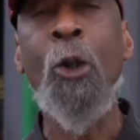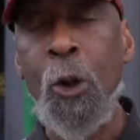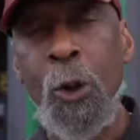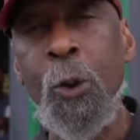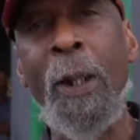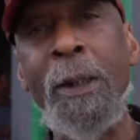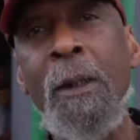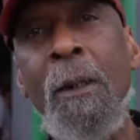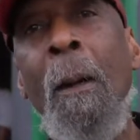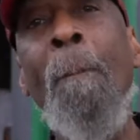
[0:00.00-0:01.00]
do you do it?
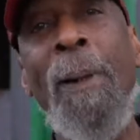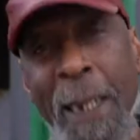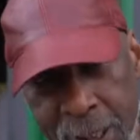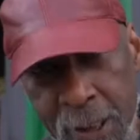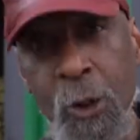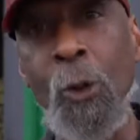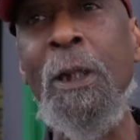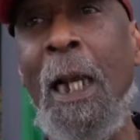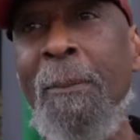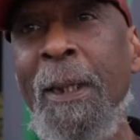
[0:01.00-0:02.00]
Please, you
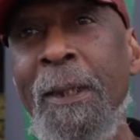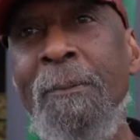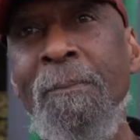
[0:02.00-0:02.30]
tell me.